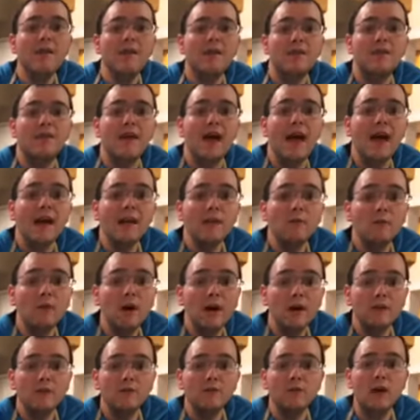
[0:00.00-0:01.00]
Then
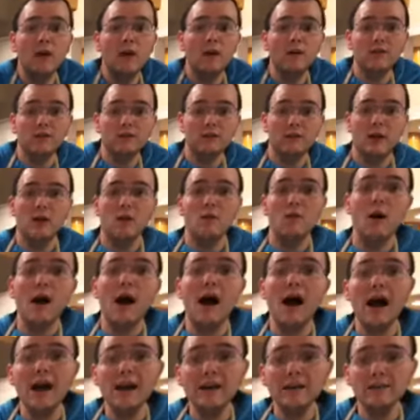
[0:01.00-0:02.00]
what you also,
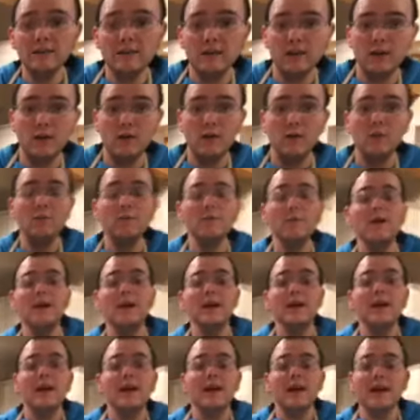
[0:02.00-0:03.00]
I do,
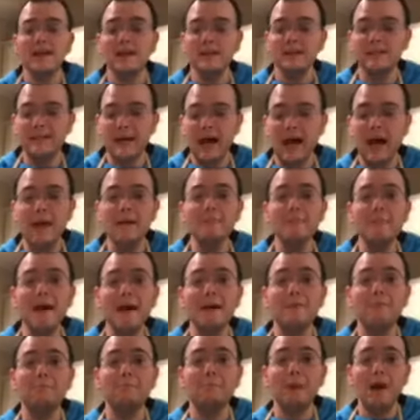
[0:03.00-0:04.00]
is I
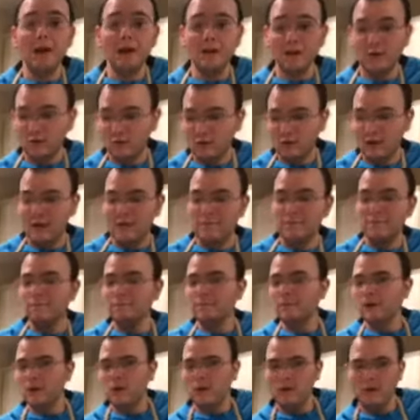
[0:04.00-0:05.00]
make buttercream.
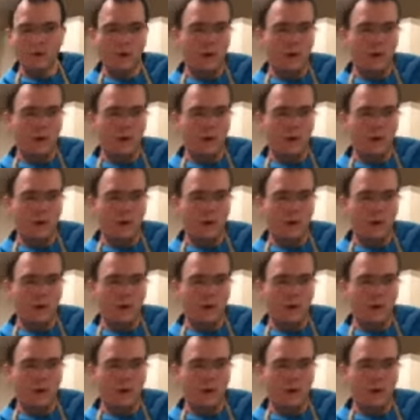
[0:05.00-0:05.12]
Hold